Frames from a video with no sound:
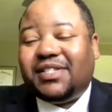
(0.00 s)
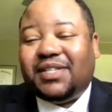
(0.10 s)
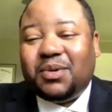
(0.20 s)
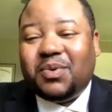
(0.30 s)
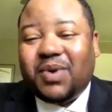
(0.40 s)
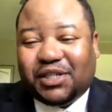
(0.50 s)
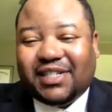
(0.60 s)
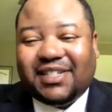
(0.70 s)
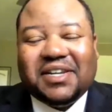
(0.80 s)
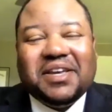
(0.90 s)

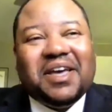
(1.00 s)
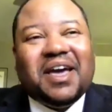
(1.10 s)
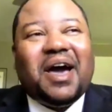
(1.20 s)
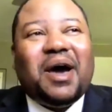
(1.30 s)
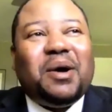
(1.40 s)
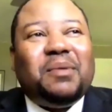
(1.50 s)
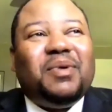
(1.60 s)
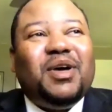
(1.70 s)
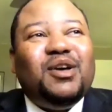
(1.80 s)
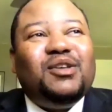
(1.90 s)
question.
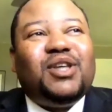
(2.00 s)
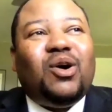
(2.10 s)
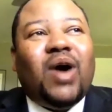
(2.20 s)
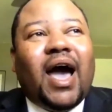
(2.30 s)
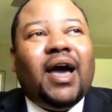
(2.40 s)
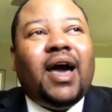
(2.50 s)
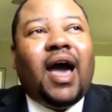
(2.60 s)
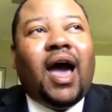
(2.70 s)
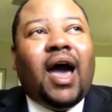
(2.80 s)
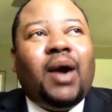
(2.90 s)
So
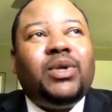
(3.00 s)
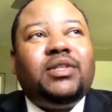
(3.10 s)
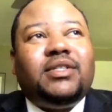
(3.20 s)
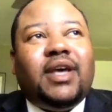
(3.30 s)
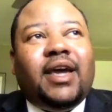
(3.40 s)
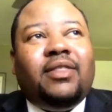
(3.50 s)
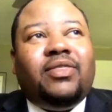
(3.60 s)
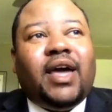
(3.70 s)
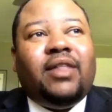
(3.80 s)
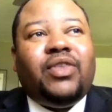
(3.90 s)
I would say
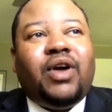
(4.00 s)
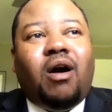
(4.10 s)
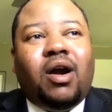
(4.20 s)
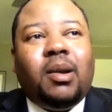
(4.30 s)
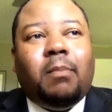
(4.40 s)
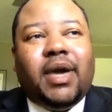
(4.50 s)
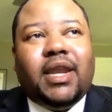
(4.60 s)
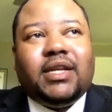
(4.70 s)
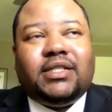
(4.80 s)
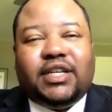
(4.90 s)
that there aren't many
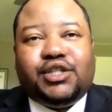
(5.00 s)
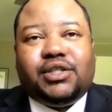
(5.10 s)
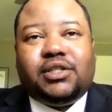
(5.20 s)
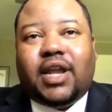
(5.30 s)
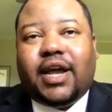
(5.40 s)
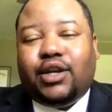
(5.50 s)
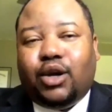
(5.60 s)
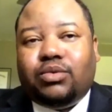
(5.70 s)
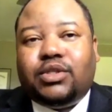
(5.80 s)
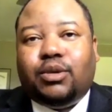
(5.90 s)
decisions that I
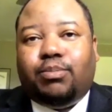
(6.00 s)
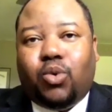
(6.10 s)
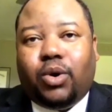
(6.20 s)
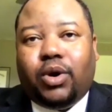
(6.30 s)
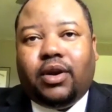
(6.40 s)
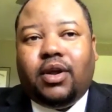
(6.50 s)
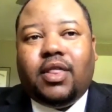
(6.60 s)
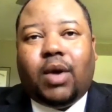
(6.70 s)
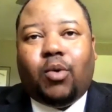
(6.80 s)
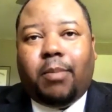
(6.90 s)
don't support
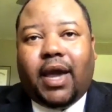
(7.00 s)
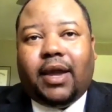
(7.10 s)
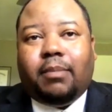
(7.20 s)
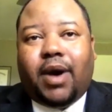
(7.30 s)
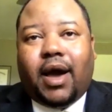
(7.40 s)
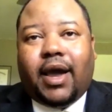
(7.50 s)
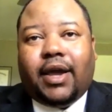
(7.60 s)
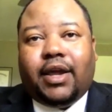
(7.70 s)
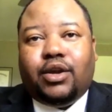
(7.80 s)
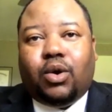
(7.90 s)
that were made by,
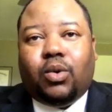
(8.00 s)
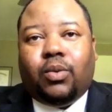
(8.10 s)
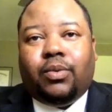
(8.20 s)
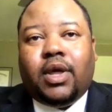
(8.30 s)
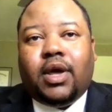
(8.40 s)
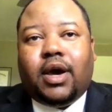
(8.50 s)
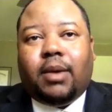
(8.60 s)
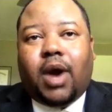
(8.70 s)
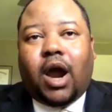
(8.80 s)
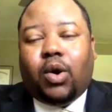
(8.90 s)

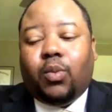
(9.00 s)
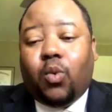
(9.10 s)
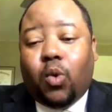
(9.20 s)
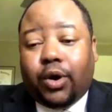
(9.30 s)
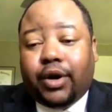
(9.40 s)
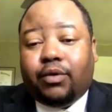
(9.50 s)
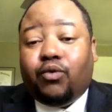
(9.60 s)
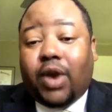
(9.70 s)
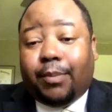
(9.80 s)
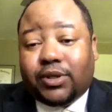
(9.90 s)
our ward
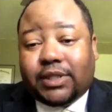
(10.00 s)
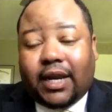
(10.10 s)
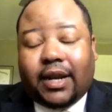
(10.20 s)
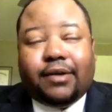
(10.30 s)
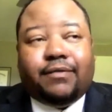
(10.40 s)
representative.